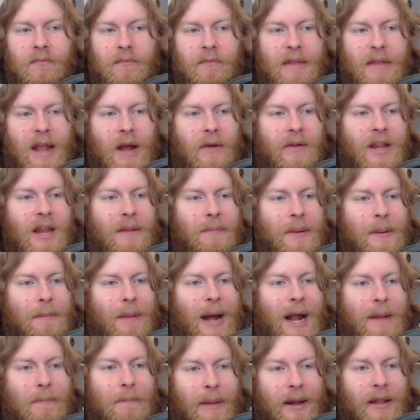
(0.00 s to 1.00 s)
Now, keep in
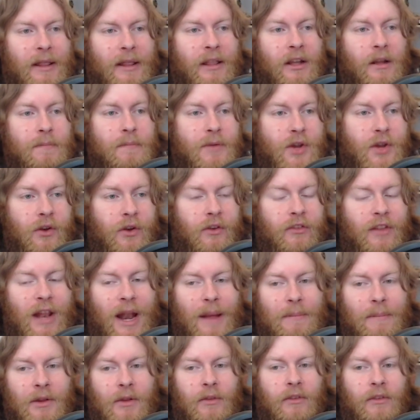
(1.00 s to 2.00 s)
mind, my, the computers that
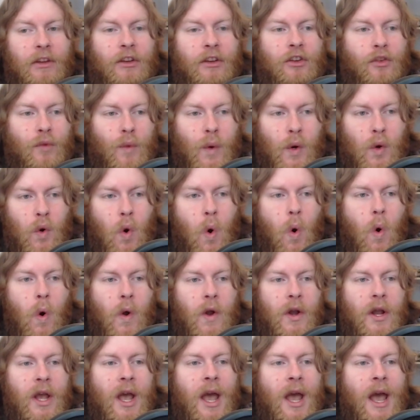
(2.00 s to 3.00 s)
I'm using to
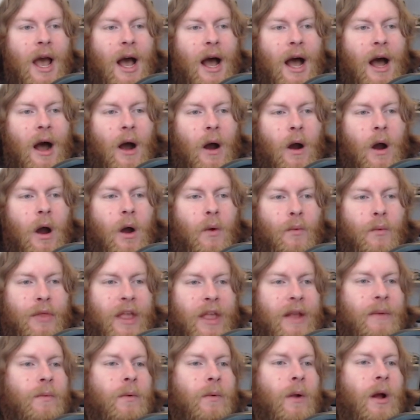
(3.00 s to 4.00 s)
record, uh,
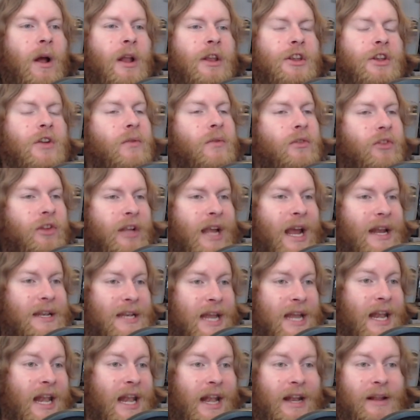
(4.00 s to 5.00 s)
they run usually at
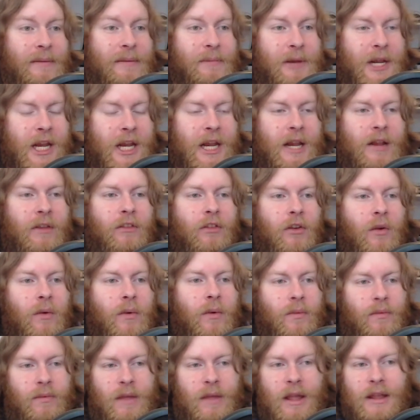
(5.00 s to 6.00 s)
1080p,
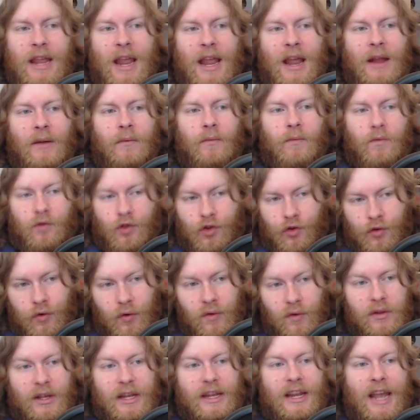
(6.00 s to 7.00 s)
so they can't
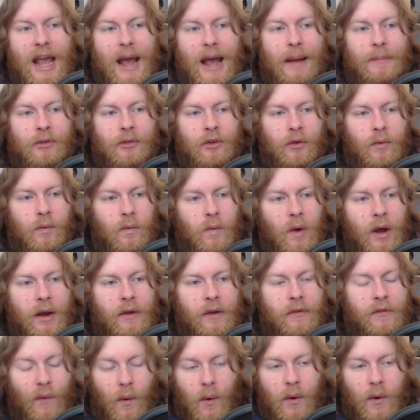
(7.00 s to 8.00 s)
truly capture what
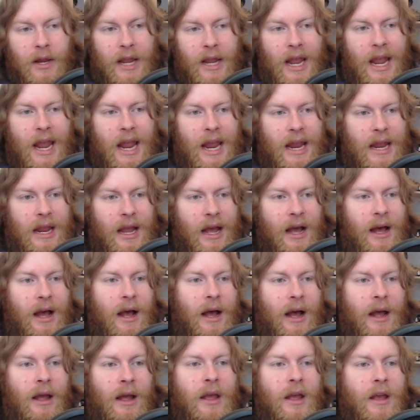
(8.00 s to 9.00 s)
a 4K
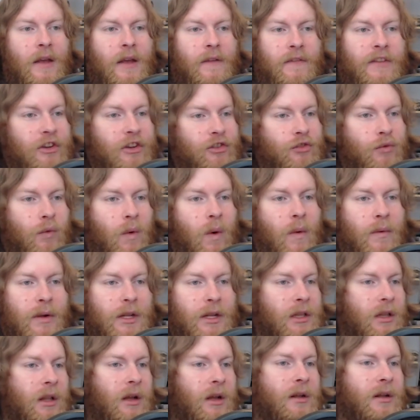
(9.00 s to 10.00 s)
uh, visual
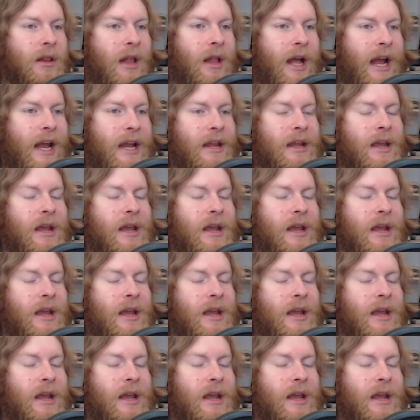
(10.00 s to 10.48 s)
would look like.